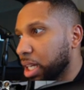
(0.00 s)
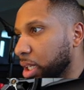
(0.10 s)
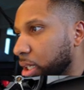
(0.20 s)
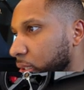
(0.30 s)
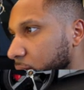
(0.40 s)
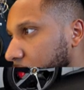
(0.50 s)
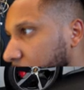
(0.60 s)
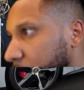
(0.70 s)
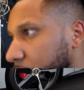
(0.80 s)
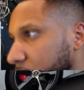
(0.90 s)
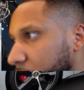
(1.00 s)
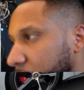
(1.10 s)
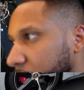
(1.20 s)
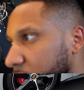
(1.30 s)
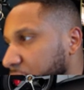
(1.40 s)
Um,
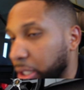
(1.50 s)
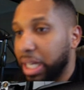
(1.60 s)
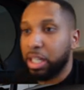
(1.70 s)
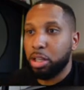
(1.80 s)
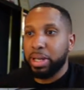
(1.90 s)
so I, I don't